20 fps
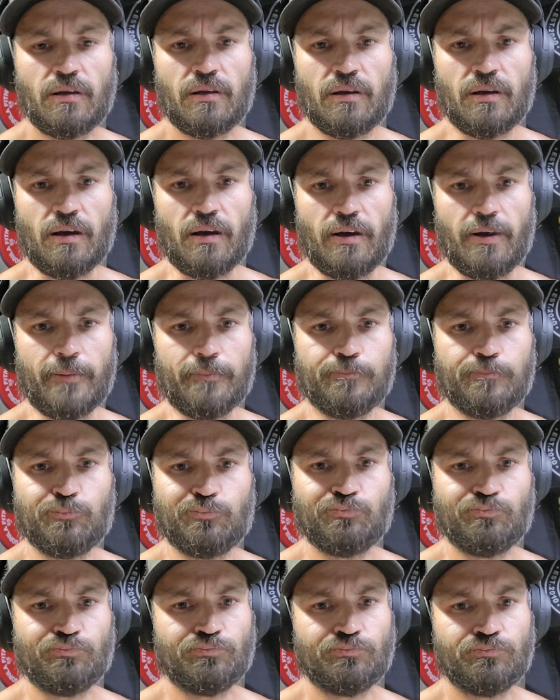
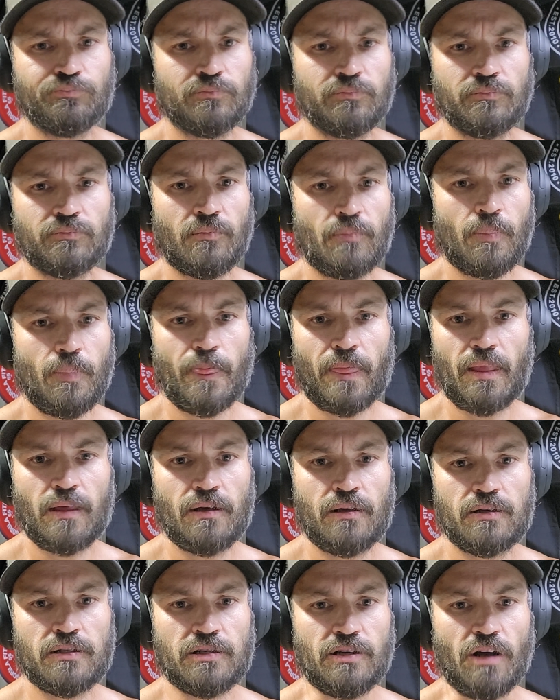
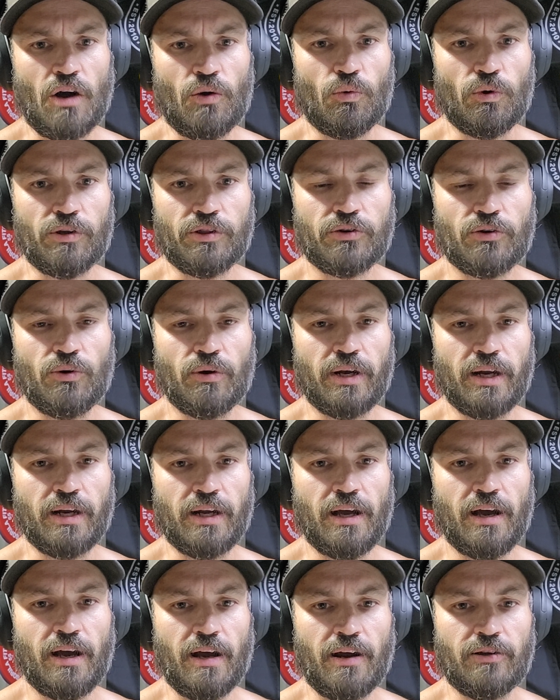It's not worth going any
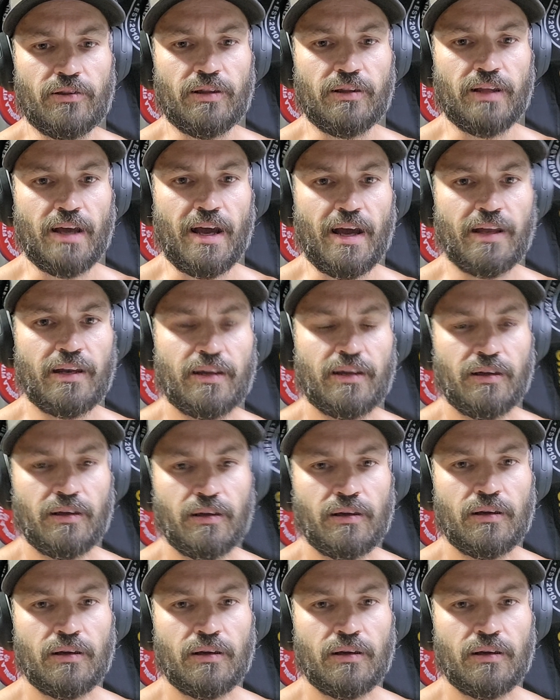higher than that.